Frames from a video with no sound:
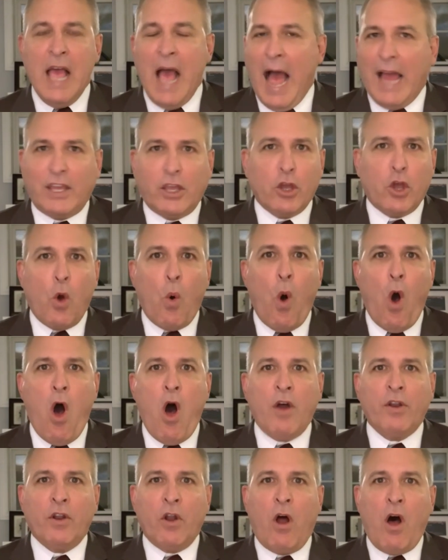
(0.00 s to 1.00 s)
I could go
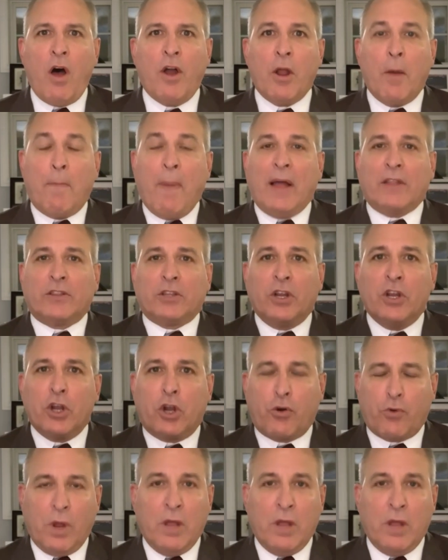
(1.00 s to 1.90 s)
on and on about the